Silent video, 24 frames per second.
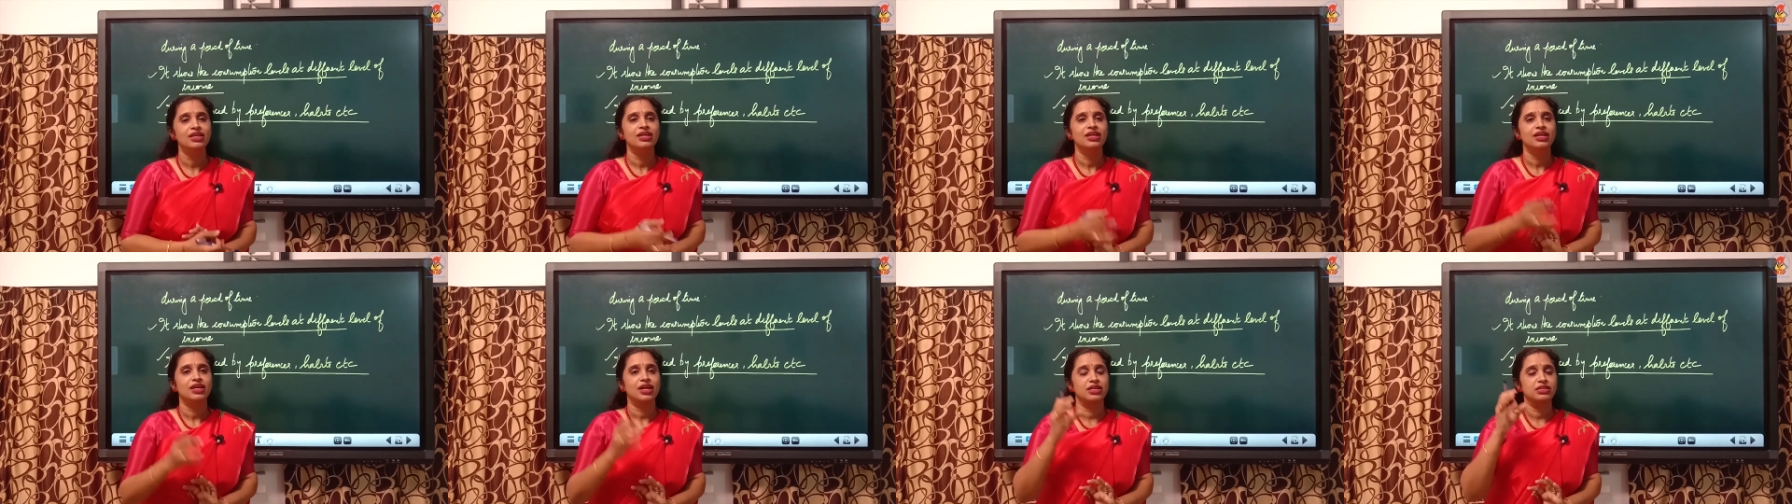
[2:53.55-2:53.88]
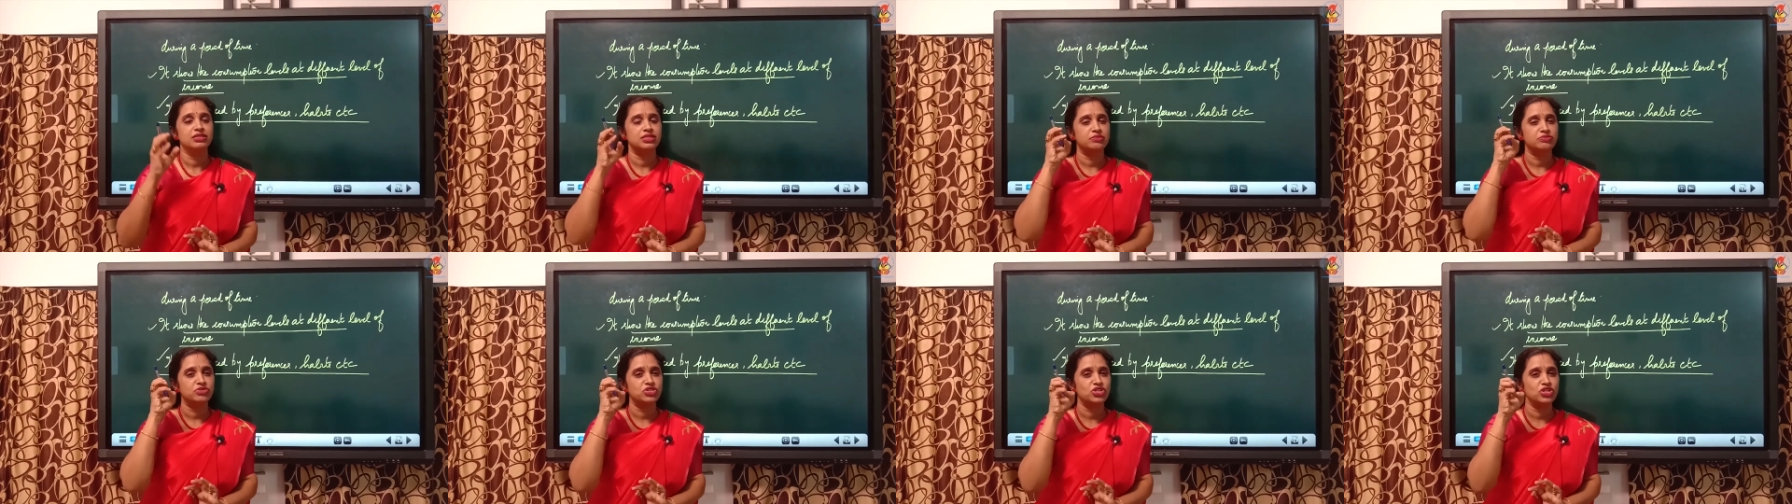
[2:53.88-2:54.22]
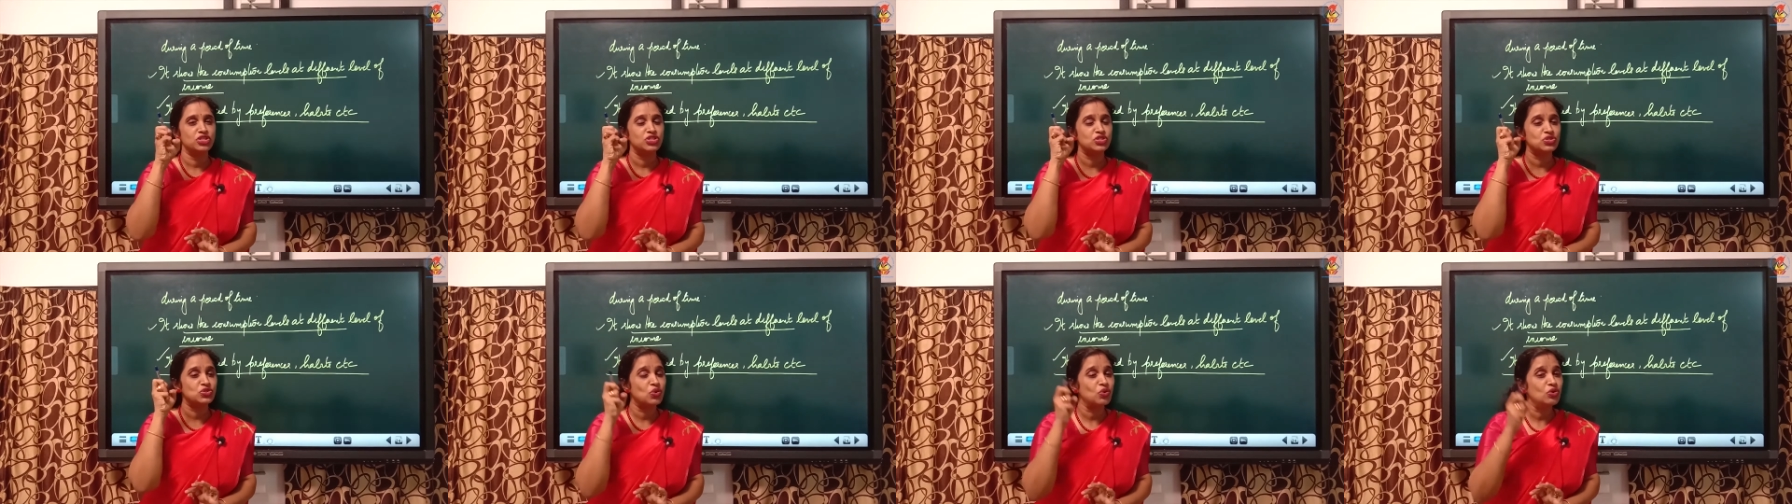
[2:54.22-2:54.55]
Consumption
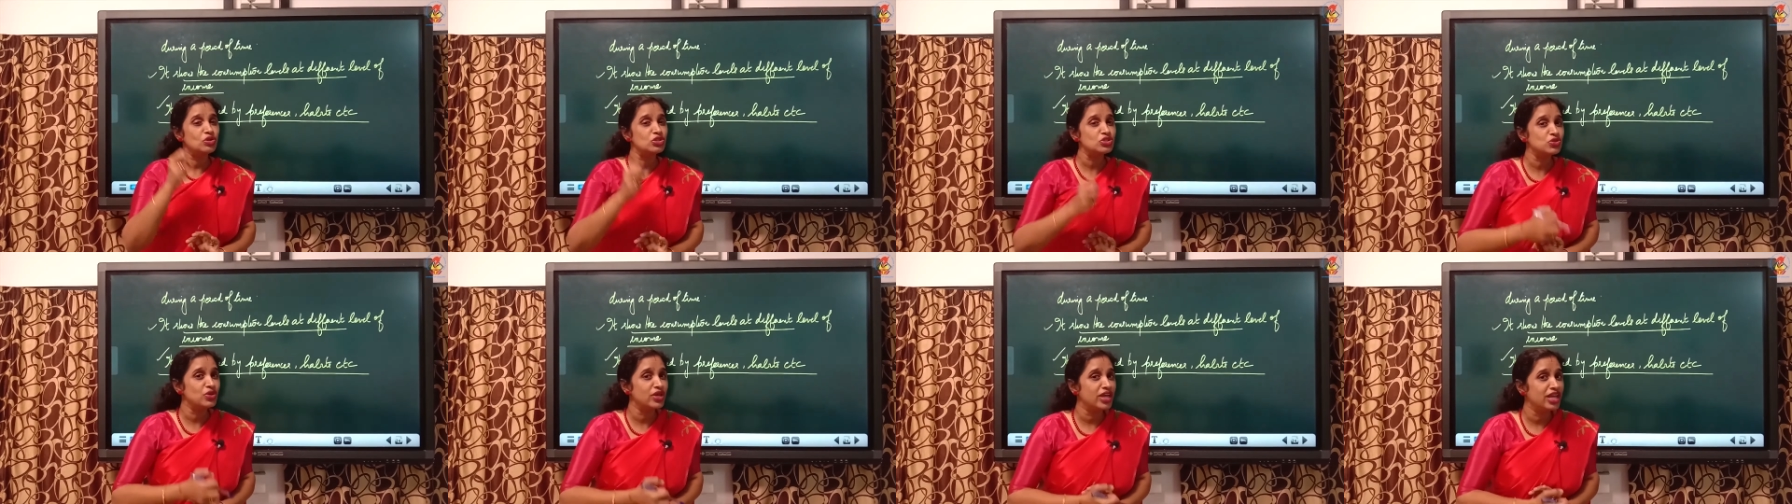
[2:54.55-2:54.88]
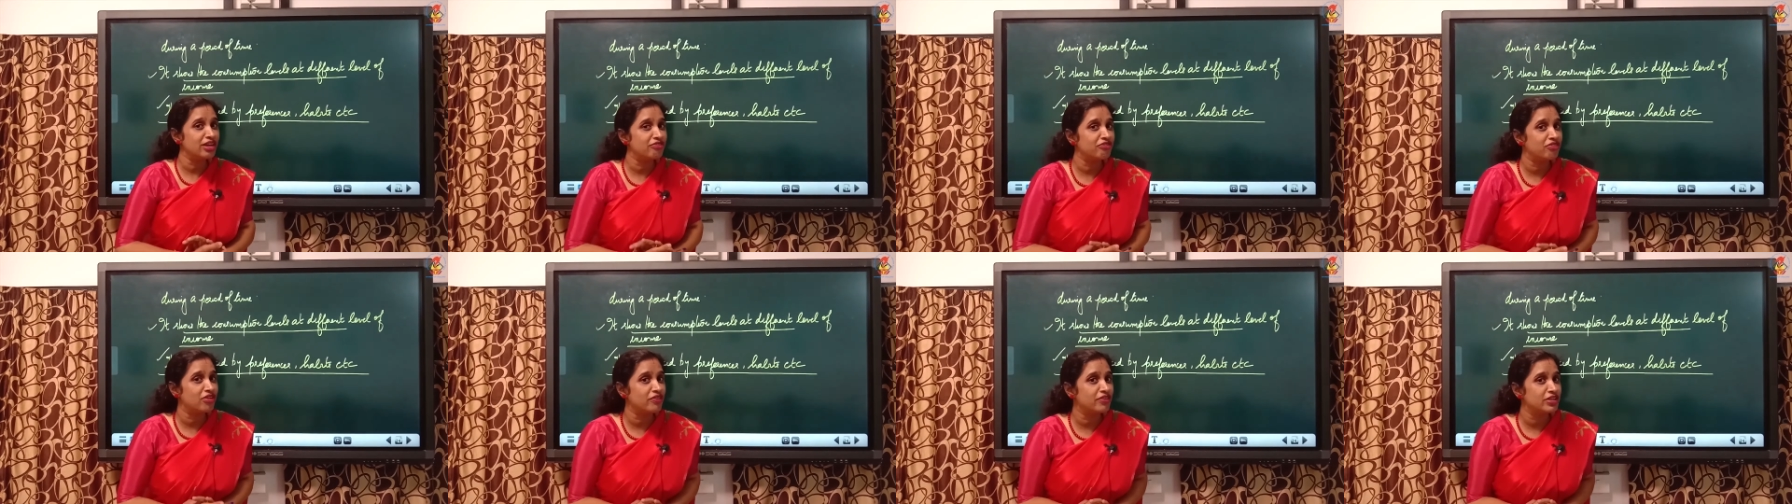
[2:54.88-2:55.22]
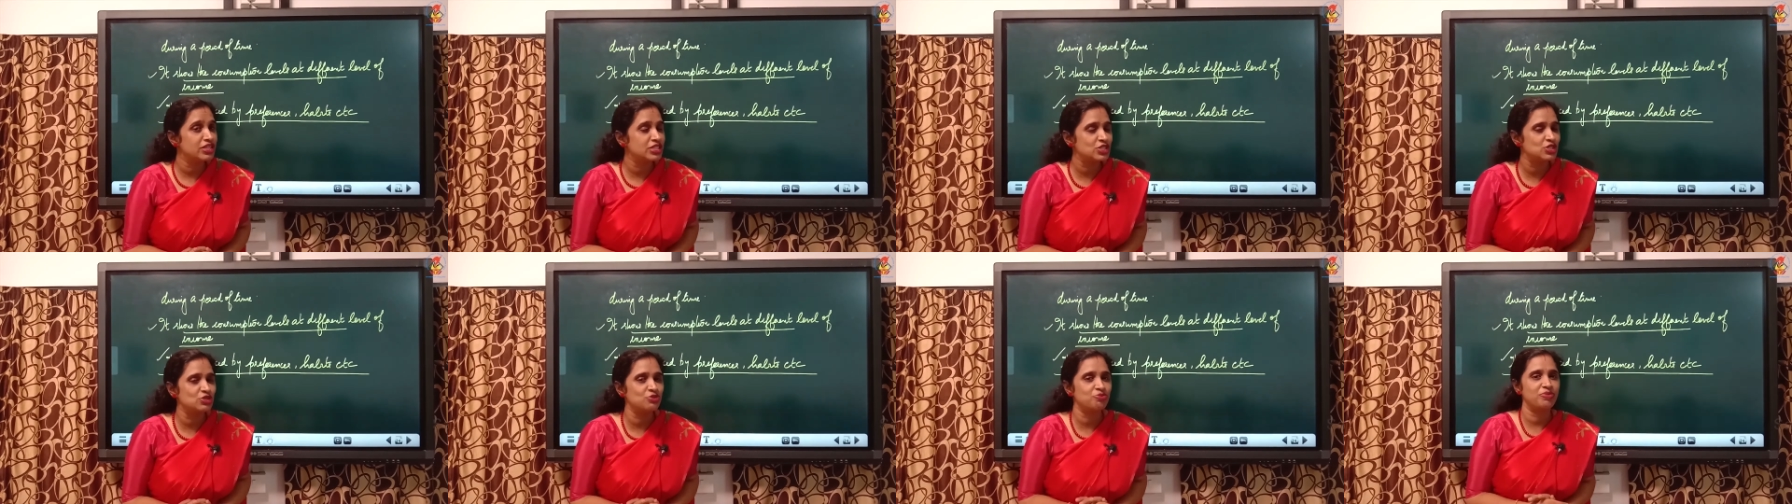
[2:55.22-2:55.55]
is also
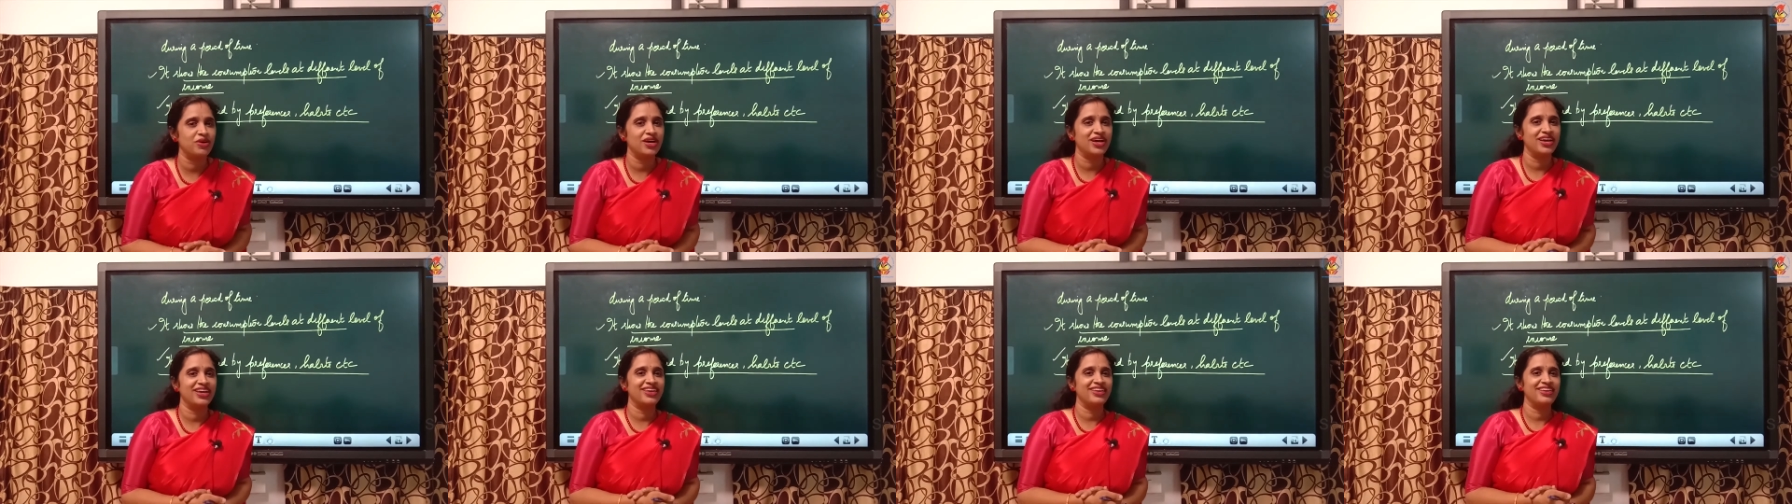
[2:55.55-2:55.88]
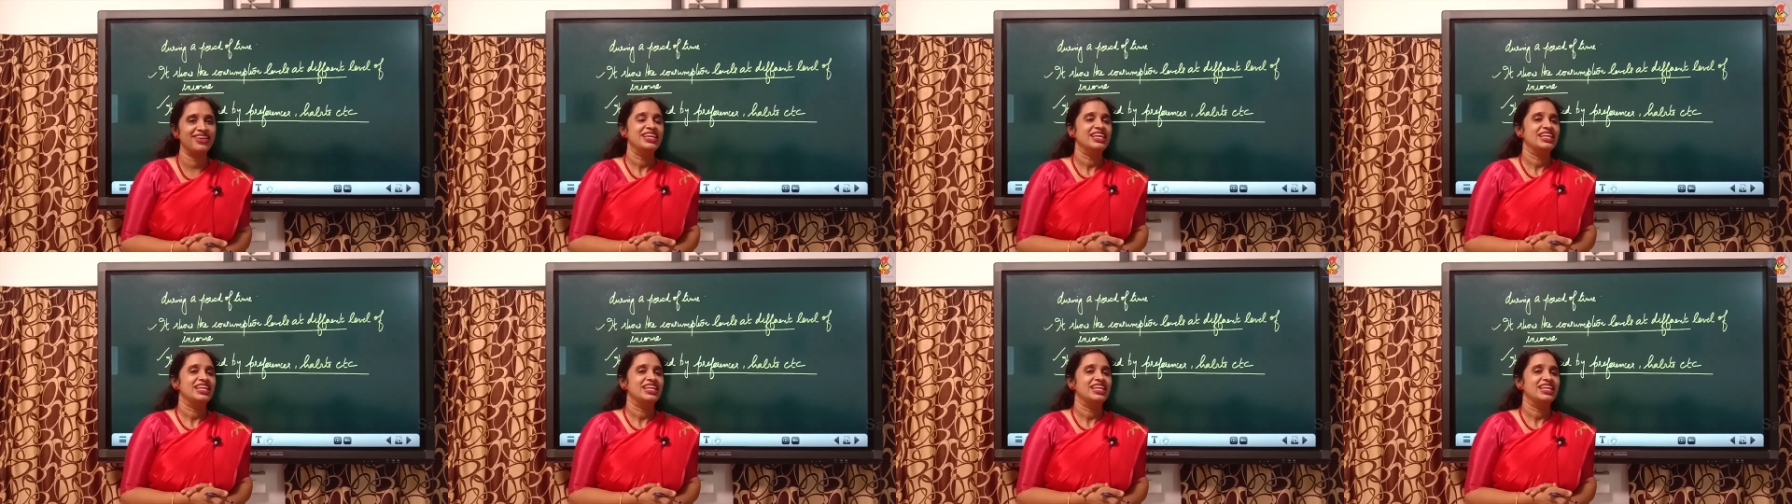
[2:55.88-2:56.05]
influenced by